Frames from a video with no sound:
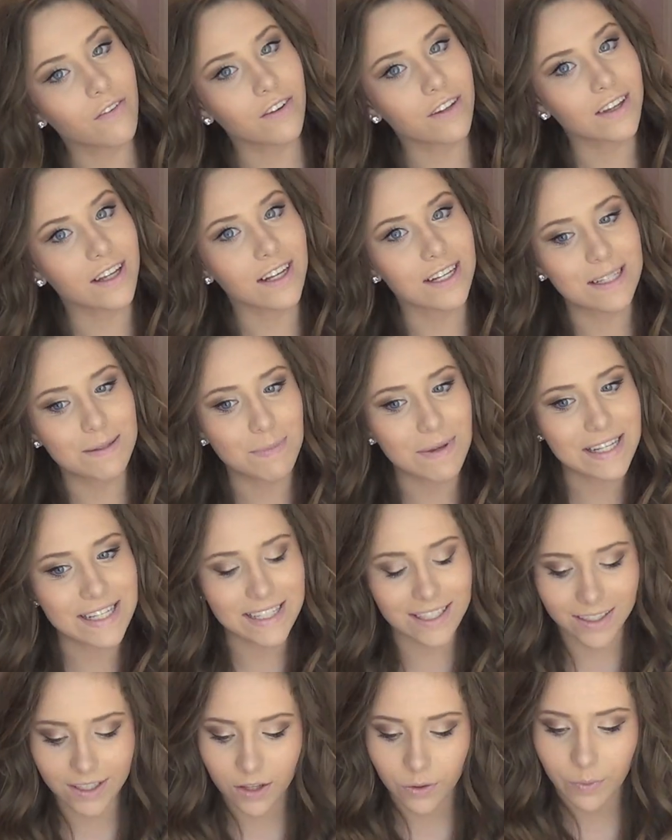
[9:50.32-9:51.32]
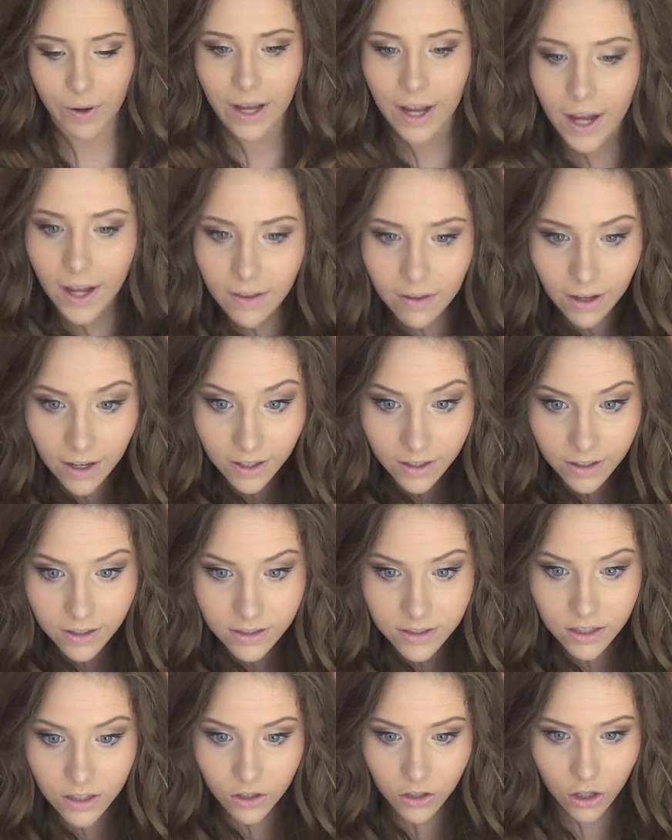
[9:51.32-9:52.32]
everything's basically the way I like
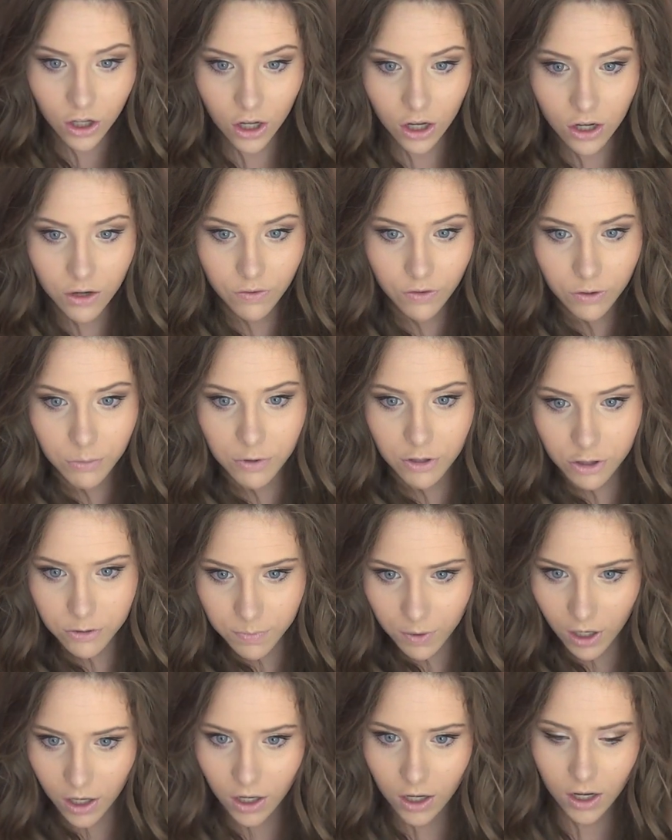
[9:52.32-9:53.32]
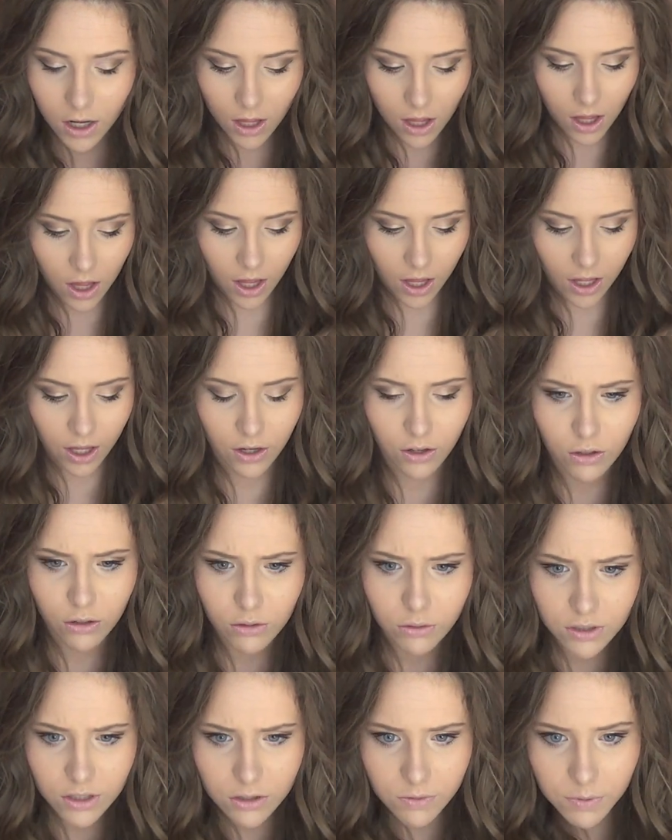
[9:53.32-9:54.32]
it to look for the most part. And
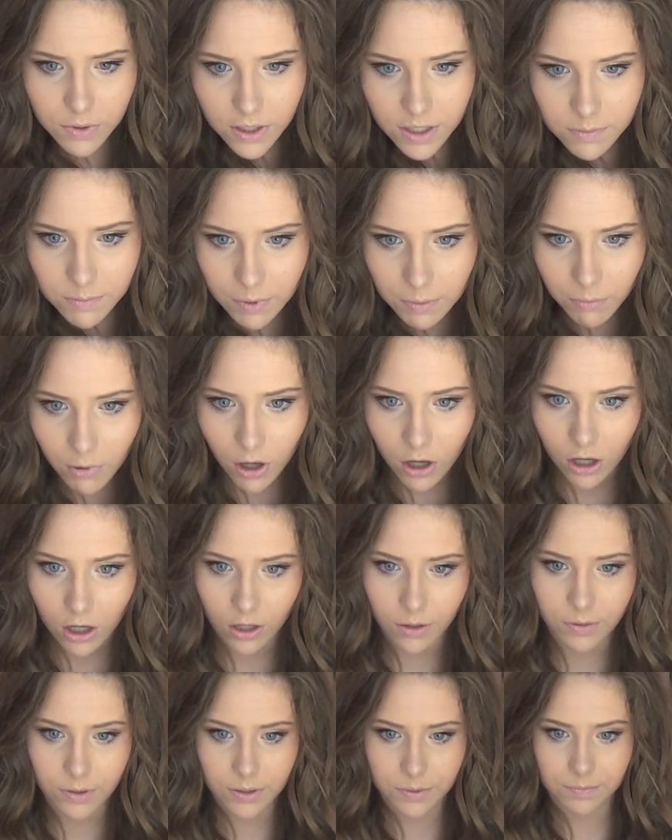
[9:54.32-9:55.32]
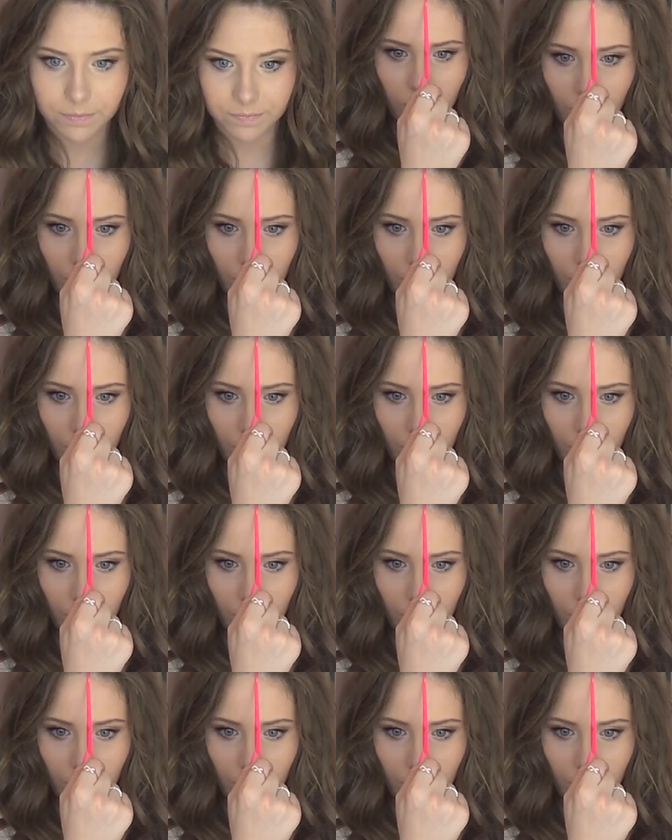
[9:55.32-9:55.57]
oh, I just realized my part.